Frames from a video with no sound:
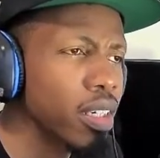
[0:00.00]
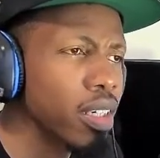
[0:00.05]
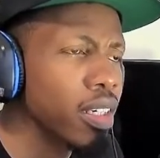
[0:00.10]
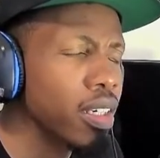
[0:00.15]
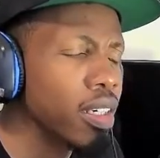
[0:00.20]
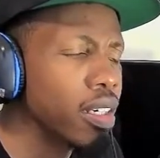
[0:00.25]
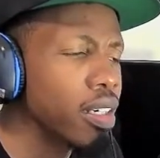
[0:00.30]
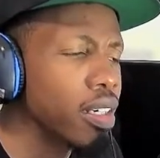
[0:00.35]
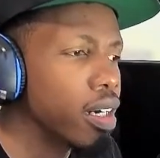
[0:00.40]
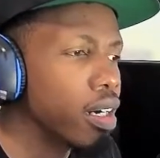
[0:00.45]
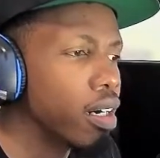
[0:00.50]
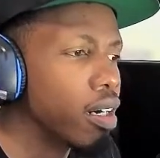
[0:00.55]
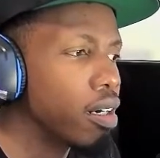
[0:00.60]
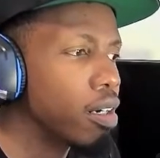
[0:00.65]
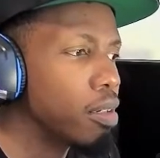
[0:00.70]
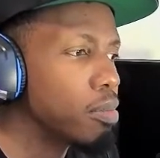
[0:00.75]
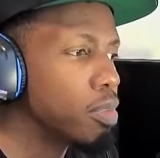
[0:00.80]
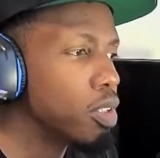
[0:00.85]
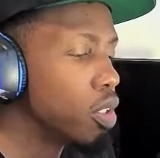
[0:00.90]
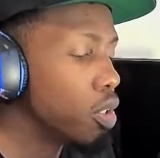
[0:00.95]

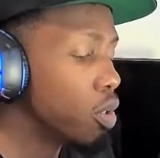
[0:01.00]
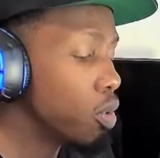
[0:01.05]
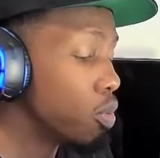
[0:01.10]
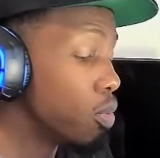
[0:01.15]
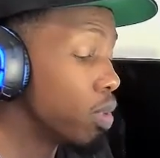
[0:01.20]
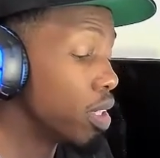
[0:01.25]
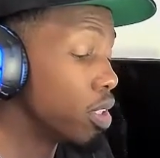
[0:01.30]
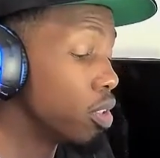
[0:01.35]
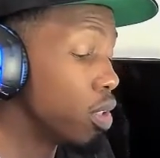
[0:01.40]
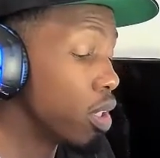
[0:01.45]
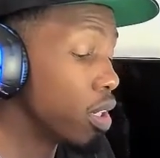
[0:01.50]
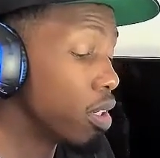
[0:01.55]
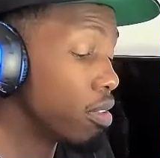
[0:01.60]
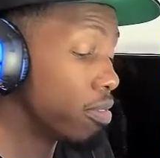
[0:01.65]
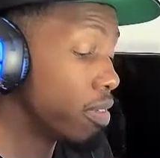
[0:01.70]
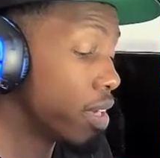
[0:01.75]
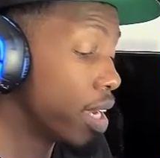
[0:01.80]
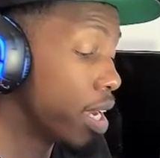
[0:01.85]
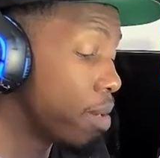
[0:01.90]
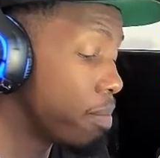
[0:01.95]
So when you go to
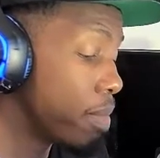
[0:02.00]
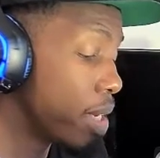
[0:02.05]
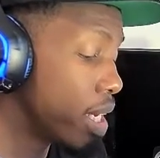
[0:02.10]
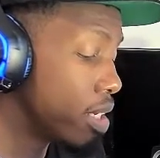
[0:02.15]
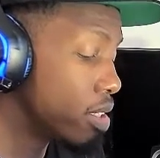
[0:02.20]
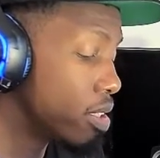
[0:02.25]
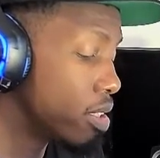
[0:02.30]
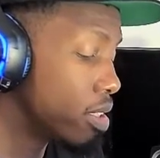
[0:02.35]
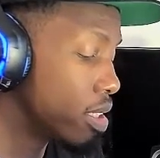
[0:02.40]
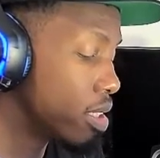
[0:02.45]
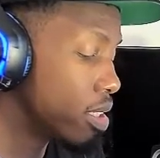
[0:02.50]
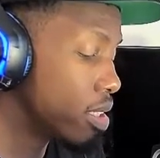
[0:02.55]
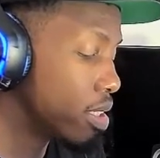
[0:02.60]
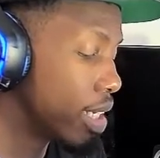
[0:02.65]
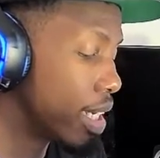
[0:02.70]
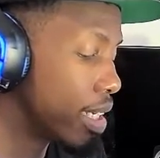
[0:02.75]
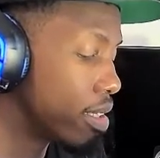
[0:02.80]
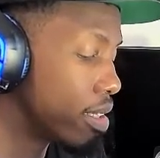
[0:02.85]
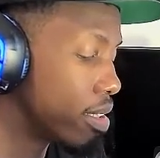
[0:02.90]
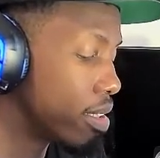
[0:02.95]
Fanbase, it's
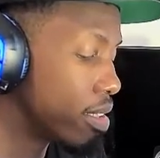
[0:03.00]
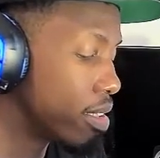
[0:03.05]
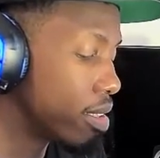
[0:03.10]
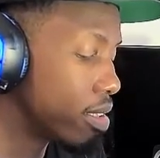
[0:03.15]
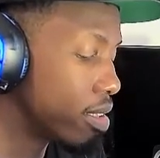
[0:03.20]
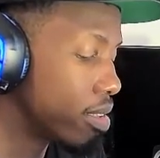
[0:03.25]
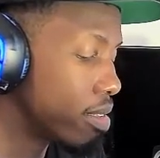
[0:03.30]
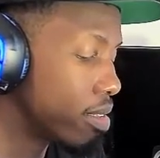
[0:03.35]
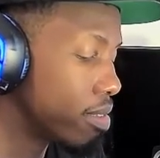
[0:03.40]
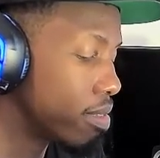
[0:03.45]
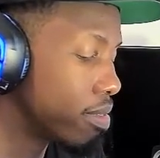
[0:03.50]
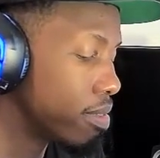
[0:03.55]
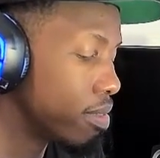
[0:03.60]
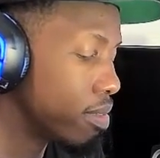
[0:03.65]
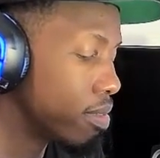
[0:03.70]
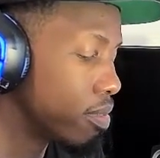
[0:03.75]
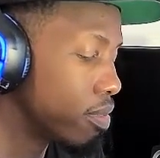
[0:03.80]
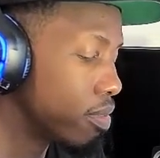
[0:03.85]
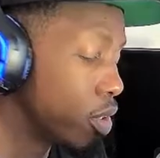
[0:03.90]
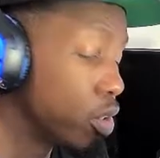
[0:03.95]
like the
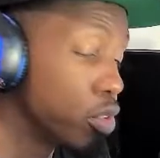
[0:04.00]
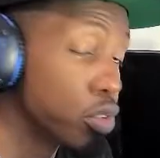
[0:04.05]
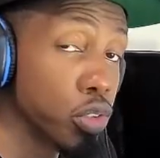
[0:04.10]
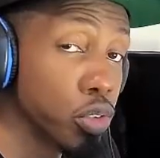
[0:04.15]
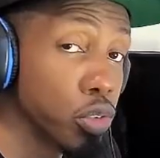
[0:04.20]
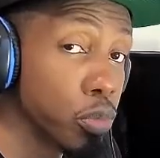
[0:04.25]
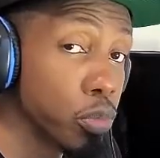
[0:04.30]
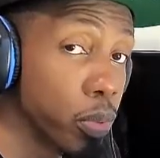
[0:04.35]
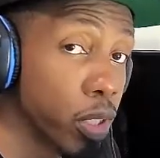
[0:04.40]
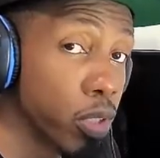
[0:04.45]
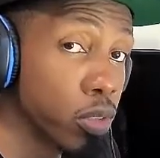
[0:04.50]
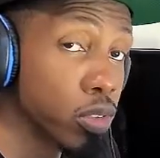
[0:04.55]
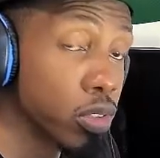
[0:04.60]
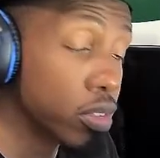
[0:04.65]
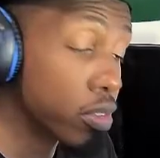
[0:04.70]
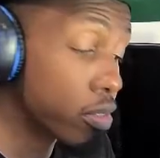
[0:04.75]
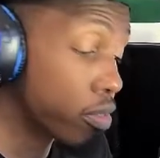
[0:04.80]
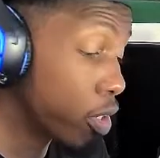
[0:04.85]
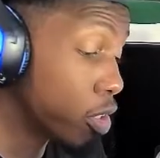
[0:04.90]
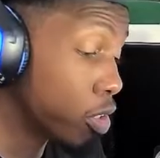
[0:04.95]
first two posts. The
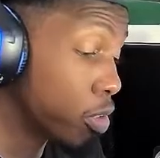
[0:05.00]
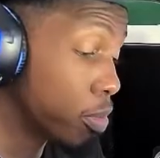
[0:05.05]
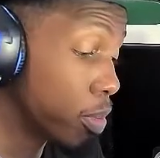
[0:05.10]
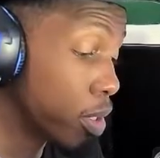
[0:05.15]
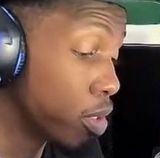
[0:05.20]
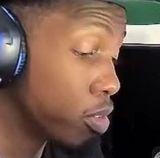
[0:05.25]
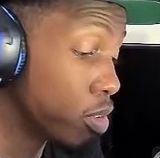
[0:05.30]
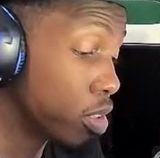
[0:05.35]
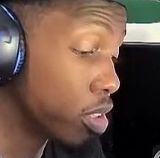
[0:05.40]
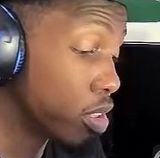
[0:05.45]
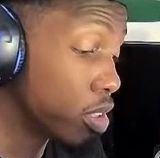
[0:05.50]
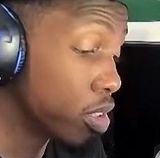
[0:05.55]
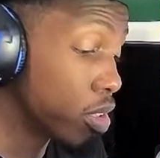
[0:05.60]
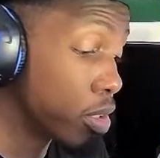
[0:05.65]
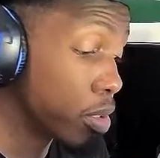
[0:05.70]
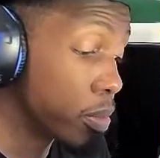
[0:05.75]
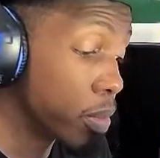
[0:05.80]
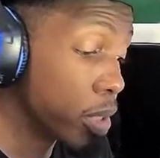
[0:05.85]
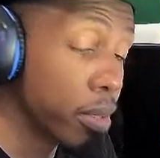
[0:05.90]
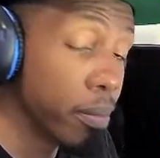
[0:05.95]
first post is going to
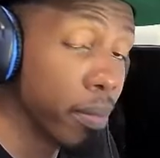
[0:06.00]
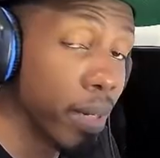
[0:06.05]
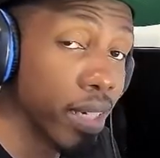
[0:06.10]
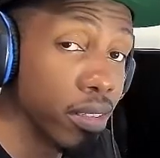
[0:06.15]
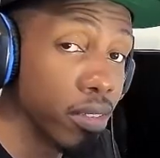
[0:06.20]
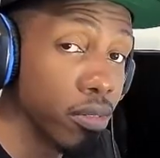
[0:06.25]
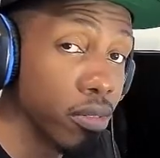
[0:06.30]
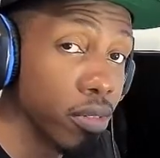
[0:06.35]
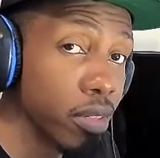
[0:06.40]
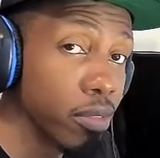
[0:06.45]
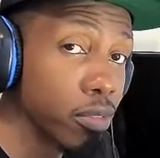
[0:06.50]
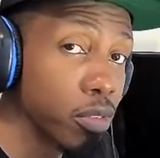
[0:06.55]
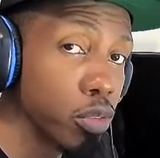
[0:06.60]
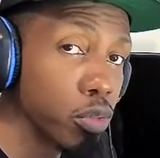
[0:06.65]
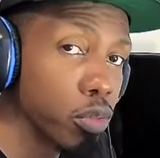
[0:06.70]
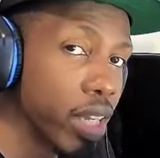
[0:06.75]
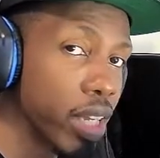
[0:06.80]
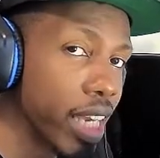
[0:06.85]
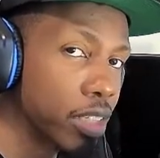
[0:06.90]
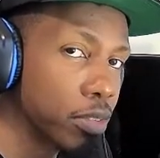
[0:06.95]
be about the revenue
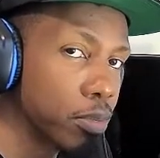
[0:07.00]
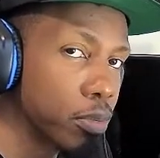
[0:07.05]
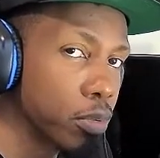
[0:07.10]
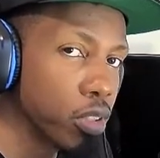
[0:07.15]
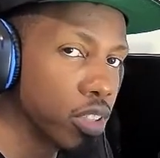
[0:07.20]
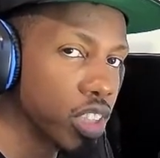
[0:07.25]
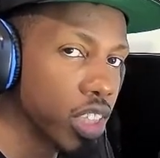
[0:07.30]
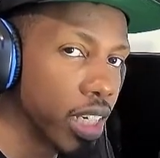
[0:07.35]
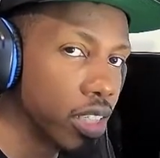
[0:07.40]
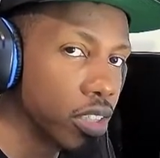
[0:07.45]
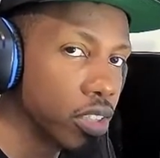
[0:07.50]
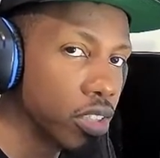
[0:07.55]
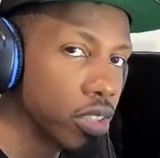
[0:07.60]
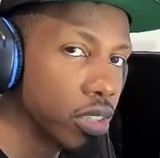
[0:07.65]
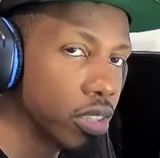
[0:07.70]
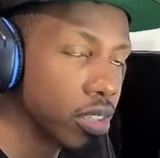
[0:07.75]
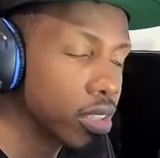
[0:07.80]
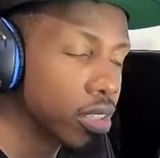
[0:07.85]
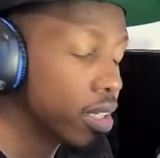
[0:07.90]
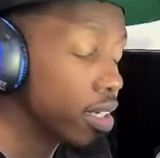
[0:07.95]
dashboard
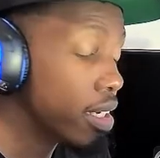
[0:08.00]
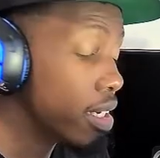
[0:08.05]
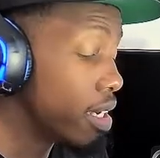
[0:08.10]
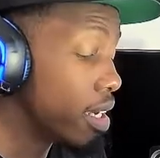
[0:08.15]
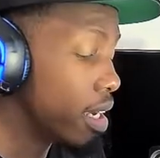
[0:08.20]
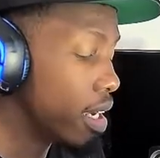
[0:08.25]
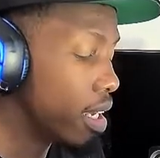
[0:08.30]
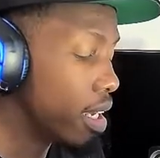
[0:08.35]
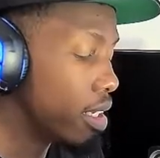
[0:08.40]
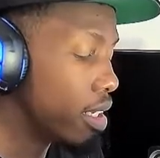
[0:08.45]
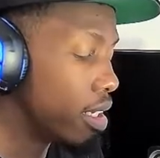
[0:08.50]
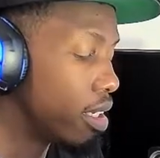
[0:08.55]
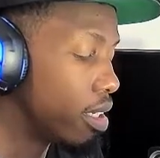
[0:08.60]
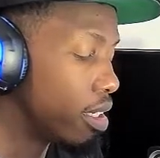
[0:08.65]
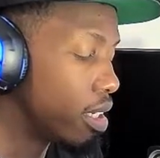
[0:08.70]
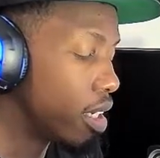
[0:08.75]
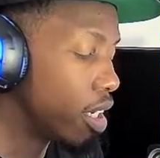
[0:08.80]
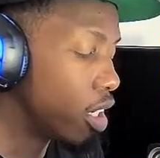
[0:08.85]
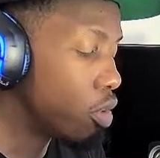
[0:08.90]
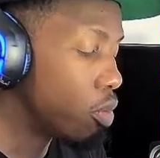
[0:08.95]
changes, and then the
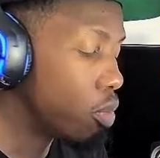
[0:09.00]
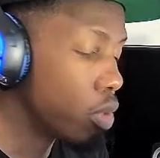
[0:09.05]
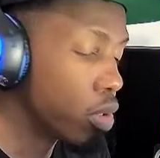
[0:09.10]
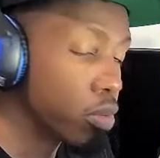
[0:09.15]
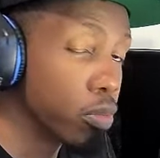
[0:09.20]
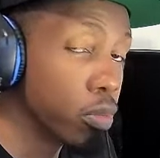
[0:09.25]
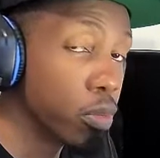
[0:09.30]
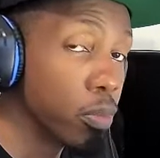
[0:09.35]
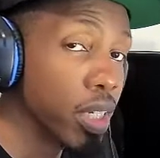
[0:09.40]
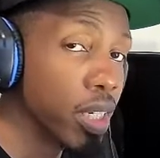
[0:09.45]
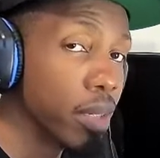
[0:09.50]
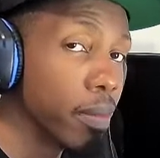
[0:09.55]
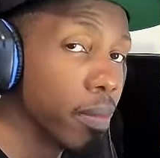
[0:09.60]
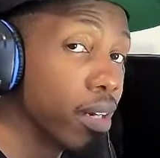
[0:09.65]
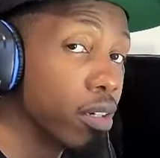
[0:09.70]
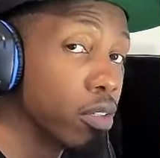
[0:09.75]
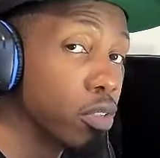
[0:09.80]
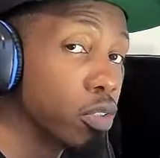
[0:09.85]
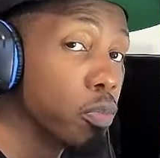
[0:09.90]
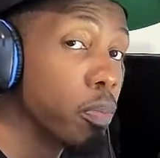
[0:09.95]
other one will be
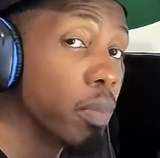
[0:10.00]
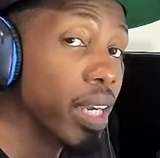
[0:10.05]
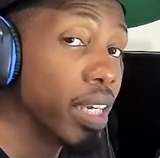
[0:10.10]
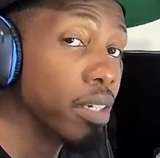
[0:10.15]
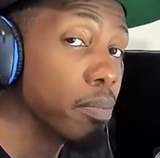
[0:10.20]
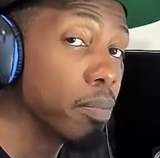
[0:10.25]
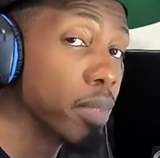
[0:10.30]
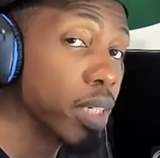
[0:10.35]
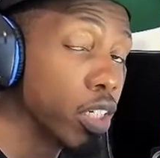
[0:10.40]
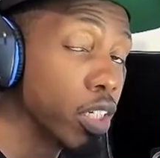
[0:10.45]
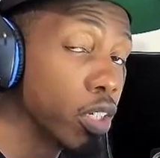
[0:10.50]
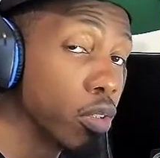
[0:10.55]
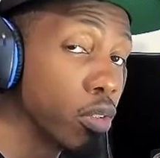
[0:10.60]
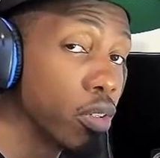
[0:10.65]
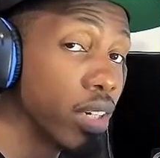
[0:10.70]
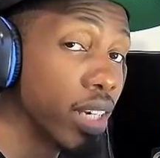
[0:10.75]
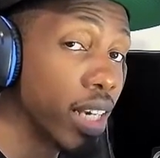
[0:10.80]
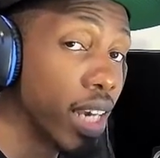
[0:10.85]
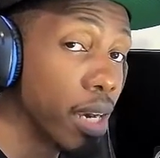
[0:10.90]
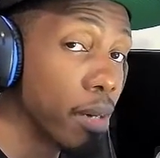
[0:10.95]
about you making money on your
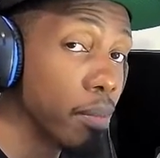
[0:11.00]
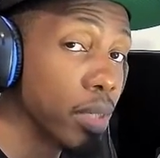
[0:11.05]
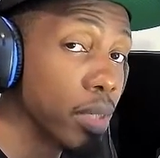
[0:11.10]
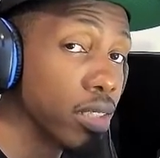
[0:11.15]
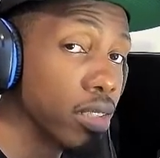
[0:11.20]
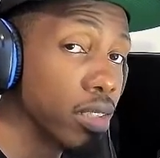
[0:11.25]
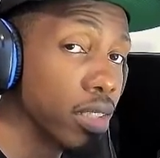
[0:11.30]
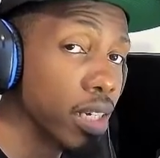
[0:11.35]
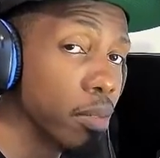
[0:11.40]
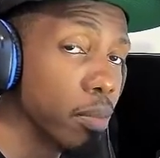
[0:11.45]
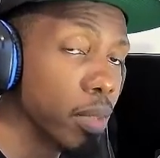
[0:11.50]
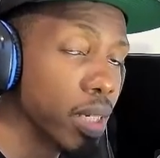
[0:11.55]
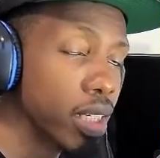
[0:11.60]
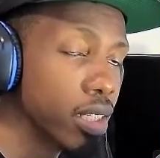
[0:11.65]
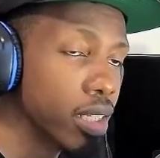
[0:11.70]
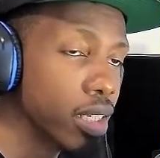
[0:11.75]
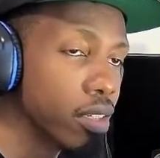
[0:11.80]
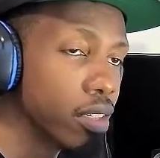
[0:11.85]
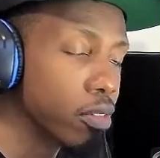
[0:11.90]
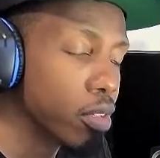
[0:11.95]
comments now, making
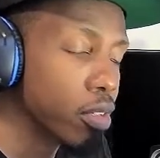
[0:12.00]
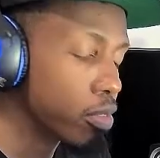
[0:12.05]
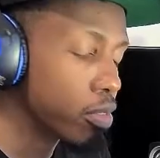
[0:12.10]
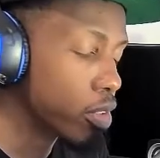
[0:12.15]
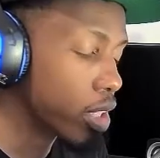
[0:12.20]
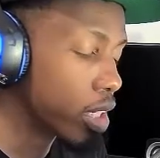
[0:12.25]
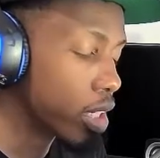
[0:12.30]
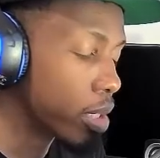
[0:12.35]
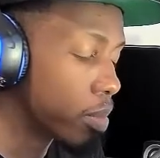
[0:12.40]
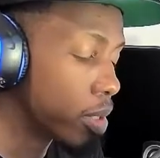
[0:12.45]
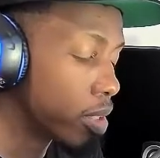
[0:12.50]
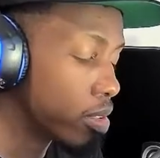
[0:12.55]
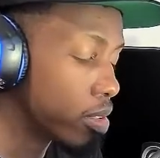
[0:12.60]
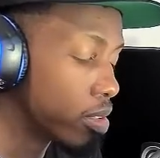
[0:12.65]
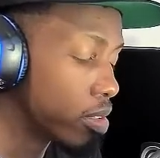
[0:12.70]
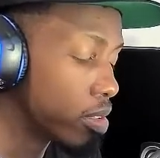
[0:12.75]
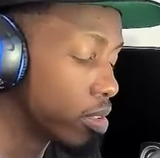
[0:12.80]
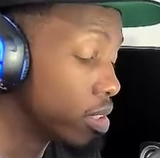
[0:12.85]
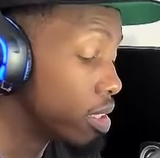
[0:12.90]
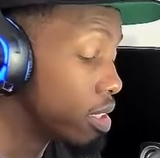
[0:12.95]
love off your comments.